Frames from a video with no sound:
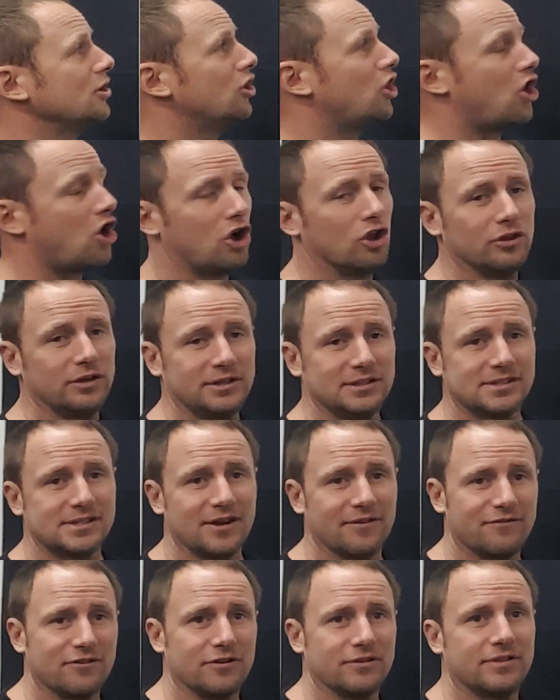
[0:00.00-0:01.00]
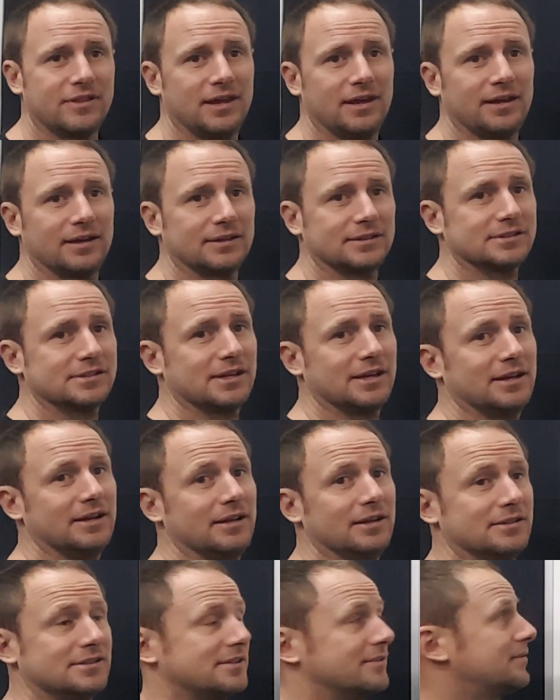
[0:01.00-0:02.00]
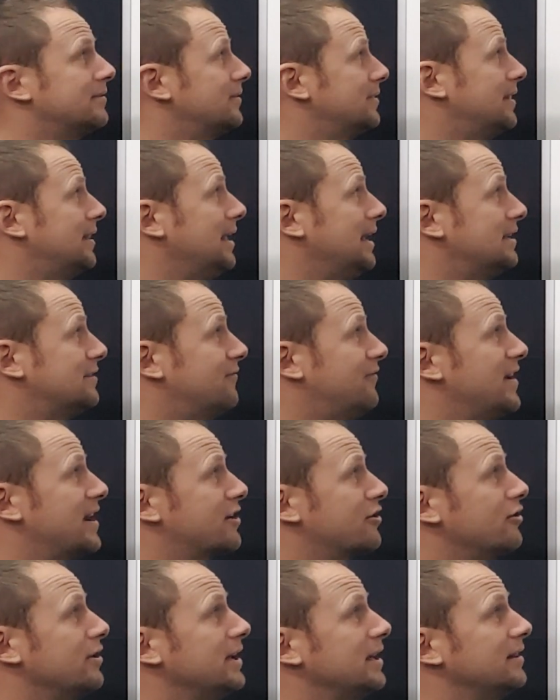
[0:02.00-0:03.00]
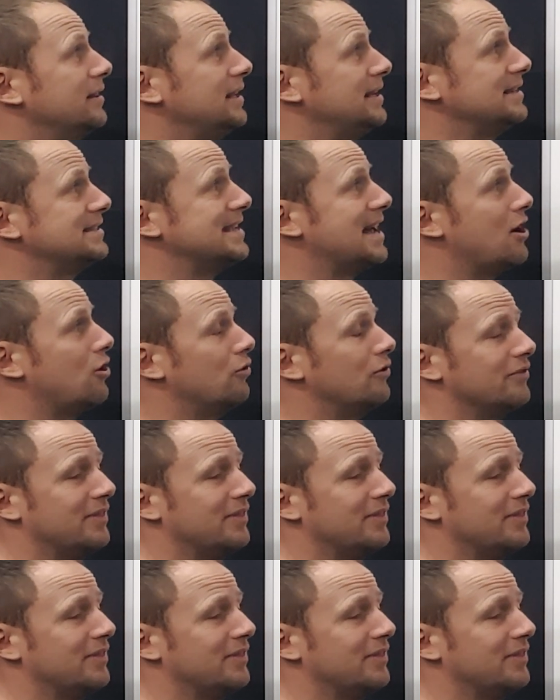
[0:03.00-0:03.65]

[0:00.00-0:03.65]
all these different things. And it's figuring these out.